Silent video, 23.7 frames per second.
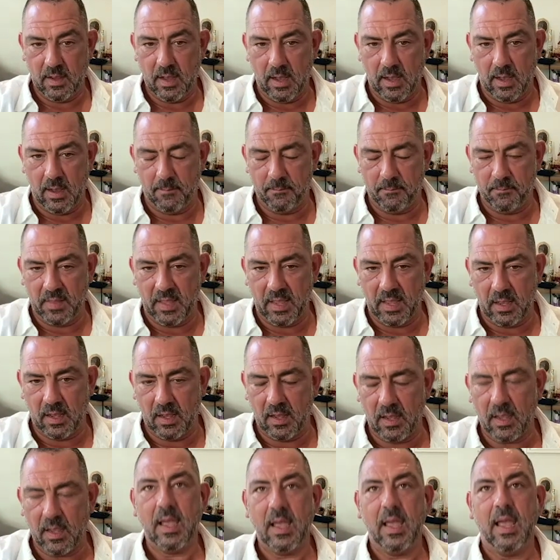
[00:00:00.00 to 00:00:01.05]
And
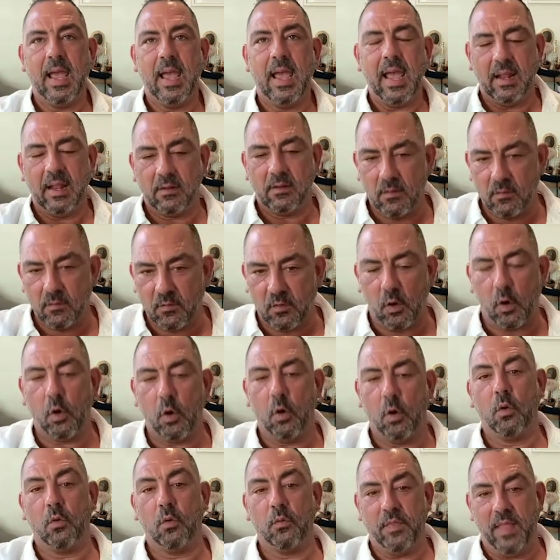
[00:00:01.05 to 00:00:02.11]
to
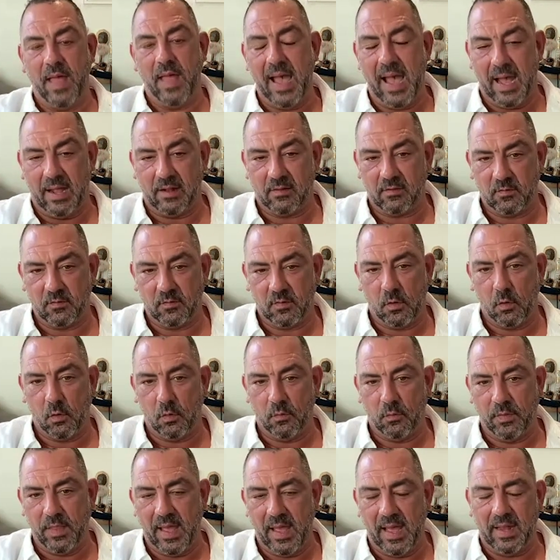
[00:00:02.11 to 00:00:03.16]
hold that
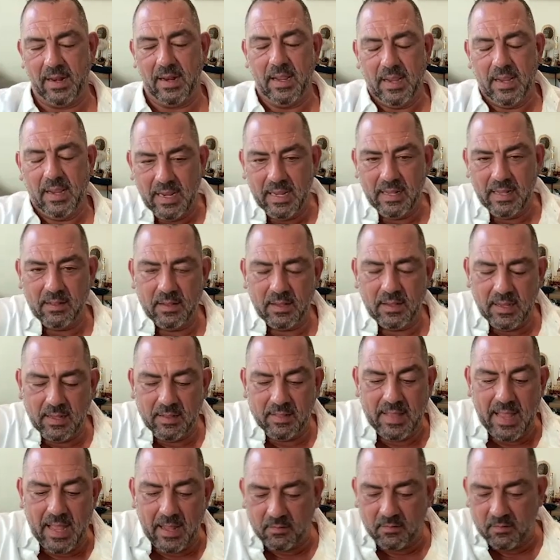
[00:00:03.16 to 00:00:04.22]
in
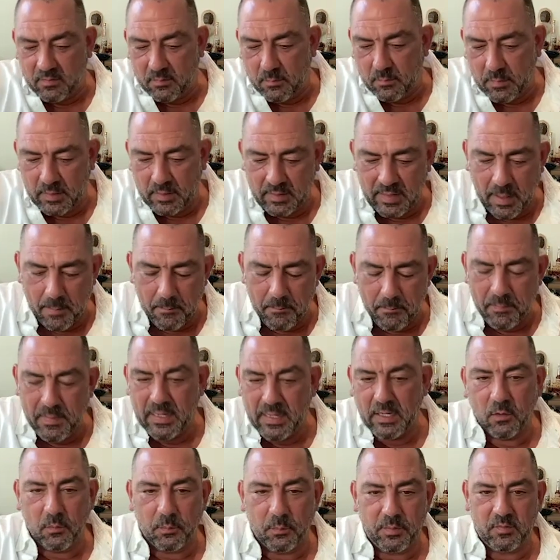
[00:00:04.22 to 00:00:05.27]
that
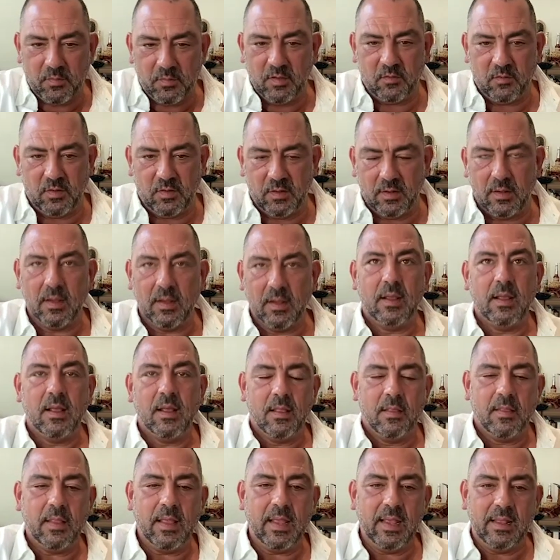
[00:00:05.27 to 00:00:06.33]
medial position,
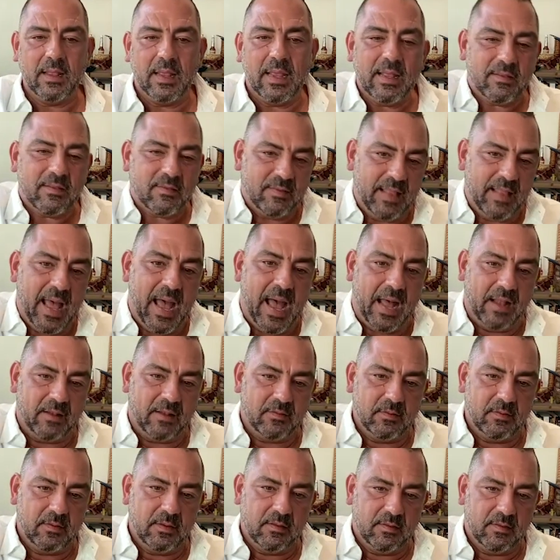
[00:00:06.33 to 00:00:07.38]
it's
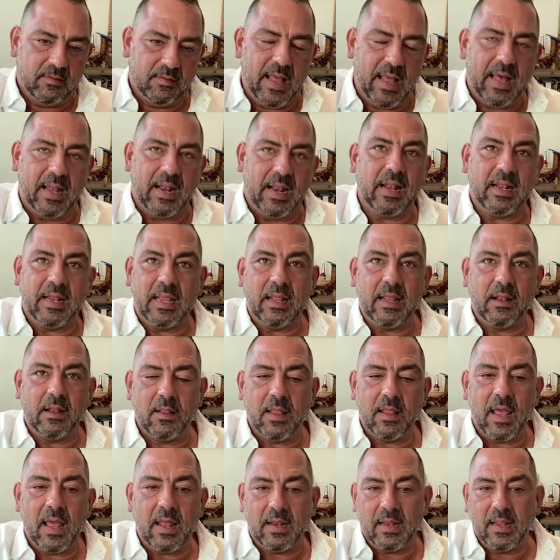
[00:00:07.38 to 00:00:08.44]
that.
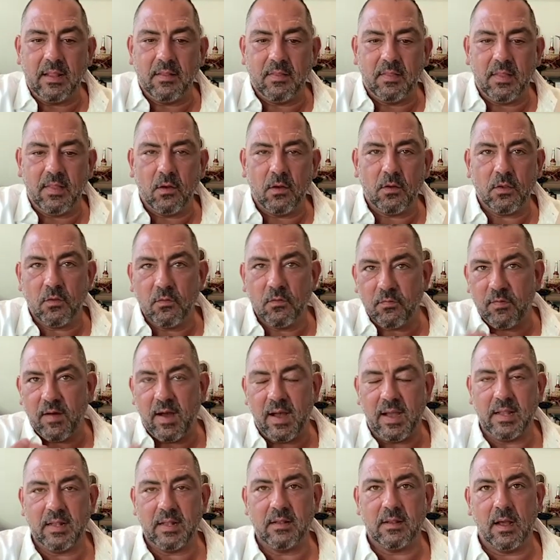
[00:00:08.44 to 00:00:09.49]
And in there you
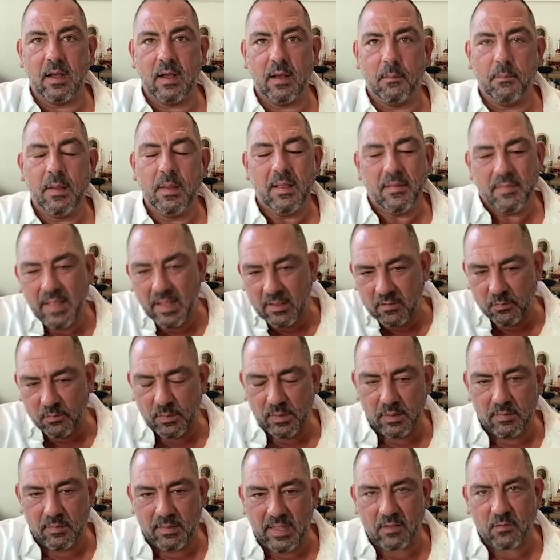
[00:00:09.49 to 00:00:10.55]
find that's
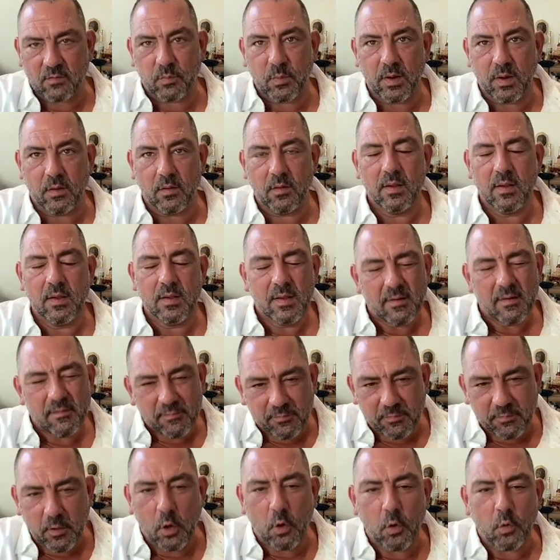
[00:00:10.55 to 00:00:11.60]
where
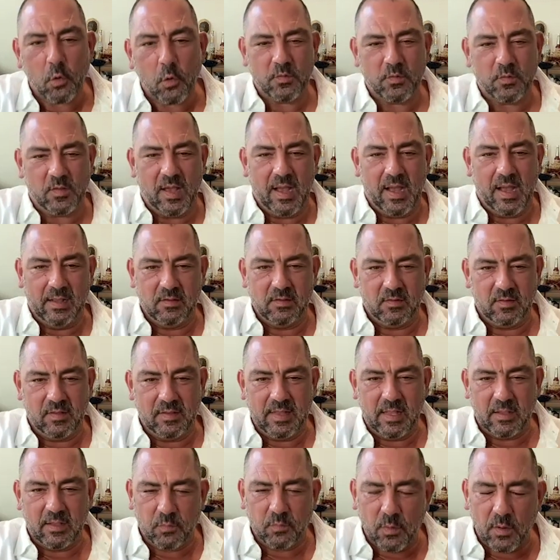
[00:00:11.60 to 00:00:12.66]
flow resides, and
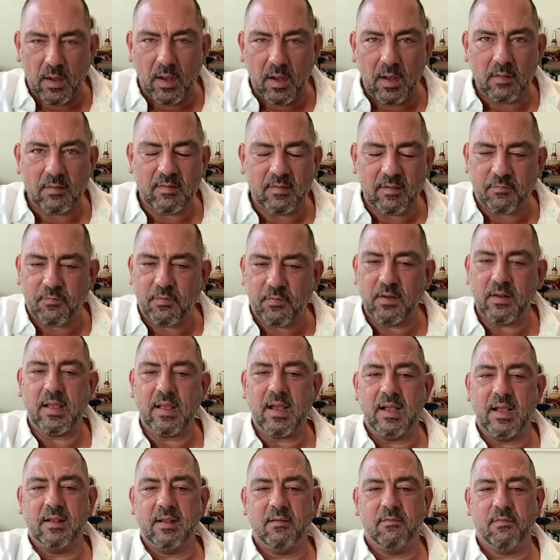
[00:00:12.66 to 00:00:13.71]
that's where a different
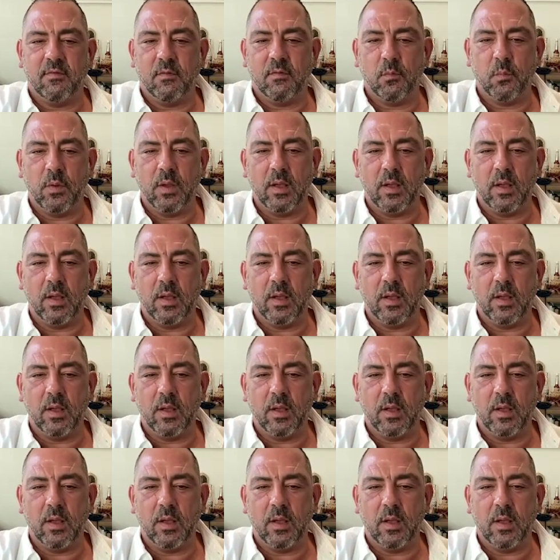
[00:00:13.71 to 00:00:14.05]
kind of